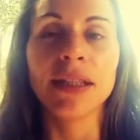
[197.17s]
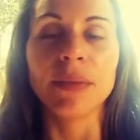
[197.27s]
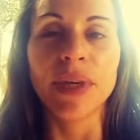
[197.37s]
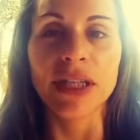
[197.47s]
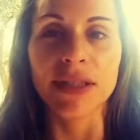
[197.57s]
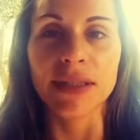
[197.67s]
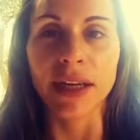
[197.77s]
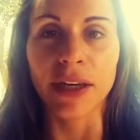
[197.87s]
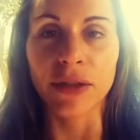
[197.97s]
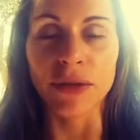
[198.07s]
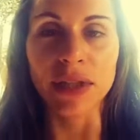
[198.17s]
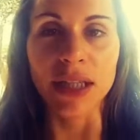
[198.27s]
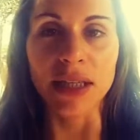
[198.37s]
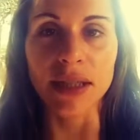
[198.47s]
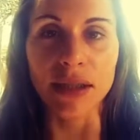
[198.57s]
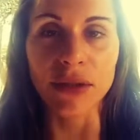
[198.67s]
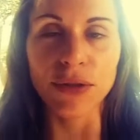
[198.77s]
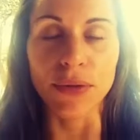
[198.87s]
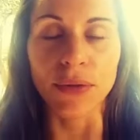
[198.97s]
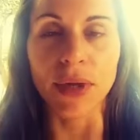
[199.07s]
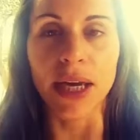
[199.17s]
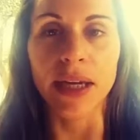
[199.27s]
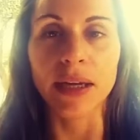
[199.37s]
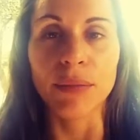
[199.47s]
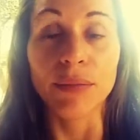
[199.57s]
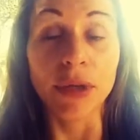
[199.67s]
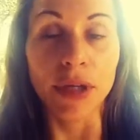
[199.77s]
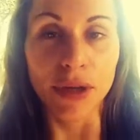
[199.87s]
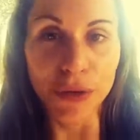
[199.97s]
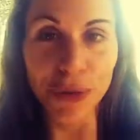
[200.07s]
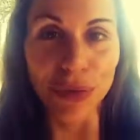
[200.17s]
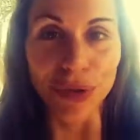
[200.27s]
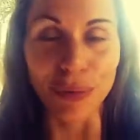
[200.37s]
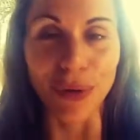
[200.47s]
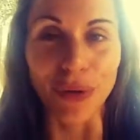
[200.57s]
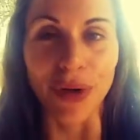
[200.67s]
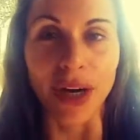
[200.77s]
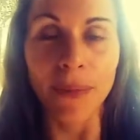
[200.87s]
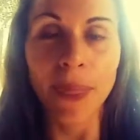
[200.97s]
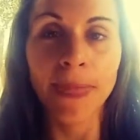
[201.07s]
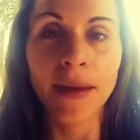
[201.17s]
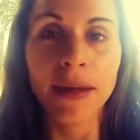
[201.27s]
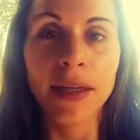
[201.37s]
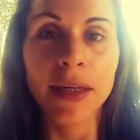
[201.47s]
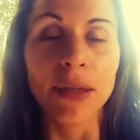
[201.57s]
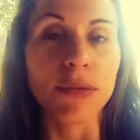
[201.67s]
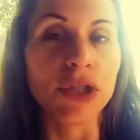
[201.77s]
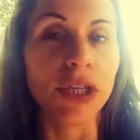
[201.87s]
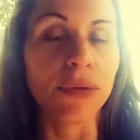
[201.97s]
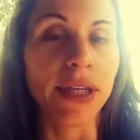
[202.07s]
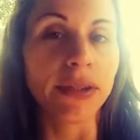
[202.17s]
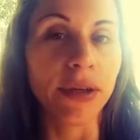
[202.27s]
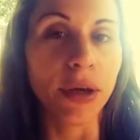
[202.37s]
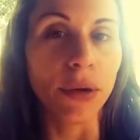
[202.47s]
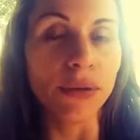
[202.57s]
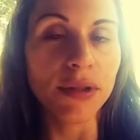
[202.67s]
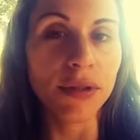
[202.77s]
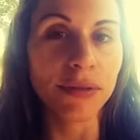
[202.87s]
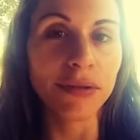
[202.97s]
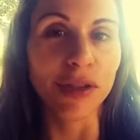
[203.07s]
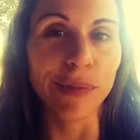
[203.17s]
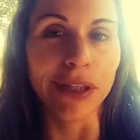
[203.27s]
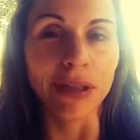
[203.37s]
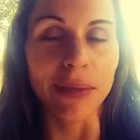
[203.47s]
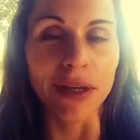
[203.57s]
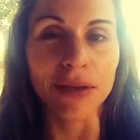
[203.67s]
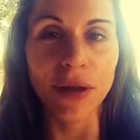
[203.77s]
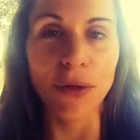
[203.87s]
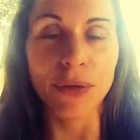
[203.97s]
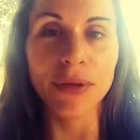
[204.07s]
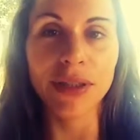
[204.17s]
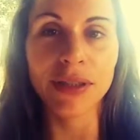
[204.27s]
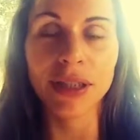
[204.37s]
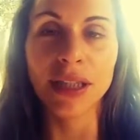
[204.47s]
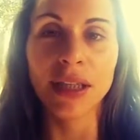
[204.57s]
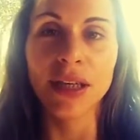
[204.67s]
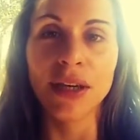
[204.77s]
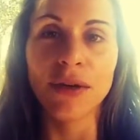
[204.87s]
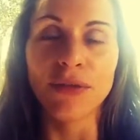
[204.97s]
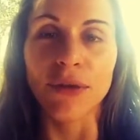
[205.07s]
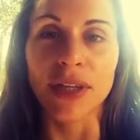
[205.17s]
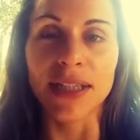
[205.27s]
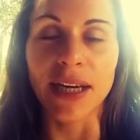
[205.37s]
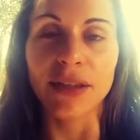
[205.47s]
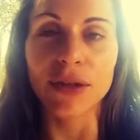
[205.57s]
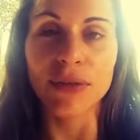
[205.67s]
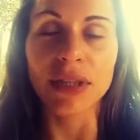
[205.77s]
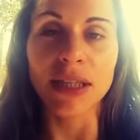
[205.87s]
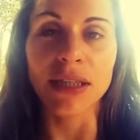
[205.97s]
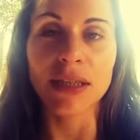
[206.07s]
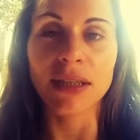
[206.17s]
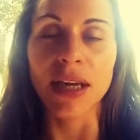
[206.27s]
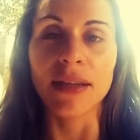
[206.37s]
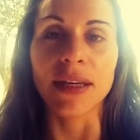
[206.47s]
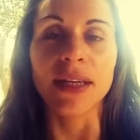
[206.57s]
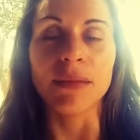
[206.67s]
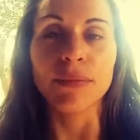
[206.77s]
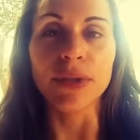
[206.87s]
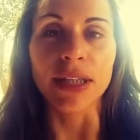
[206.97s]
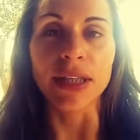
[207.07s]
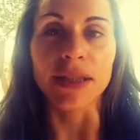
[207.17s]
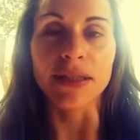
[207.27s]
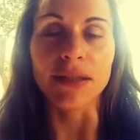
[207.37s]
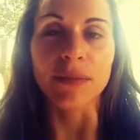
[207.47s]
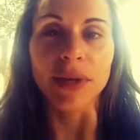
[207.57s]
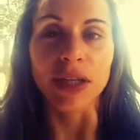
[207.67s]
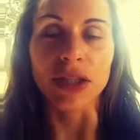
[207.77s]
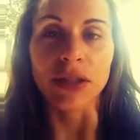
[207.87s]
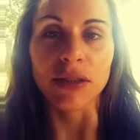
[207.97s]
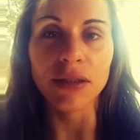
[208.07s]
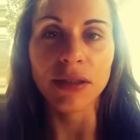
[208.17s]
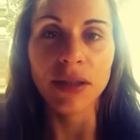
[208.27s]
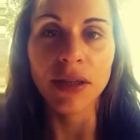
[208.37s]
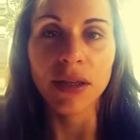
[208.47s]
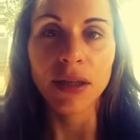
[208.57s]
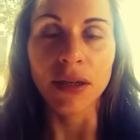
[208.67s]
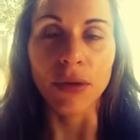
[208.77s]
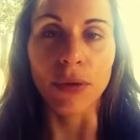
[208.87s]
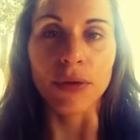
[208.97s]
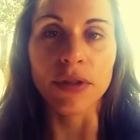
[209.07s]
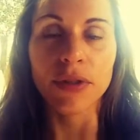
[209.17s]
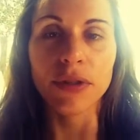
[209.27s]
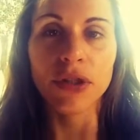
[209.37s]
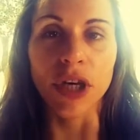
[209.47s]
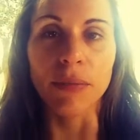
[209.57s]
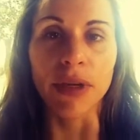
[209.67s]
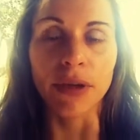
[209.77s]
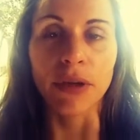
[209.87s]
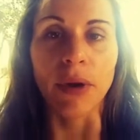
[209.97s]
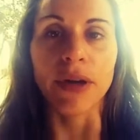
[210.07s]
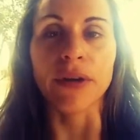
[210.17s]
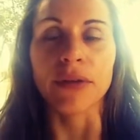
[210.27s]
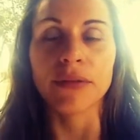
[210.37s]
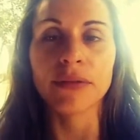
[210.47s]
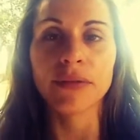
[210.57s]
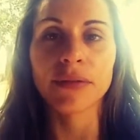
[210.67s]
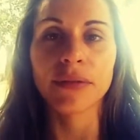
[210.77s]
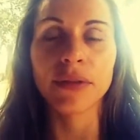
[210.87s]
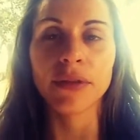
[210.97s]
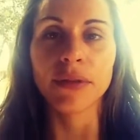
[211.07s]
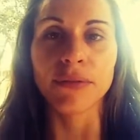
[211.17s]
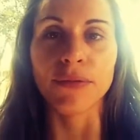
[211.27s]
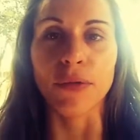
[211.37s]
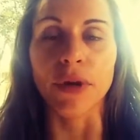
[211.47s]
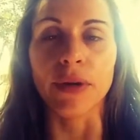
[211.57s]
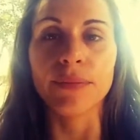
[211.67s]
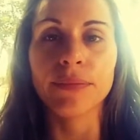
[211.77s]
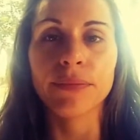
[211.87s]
the patient's diagnoses into another computer program. It will generate the codes. You pick the best code for the diagnoses and then input it into the patient's, of course, chart medical record for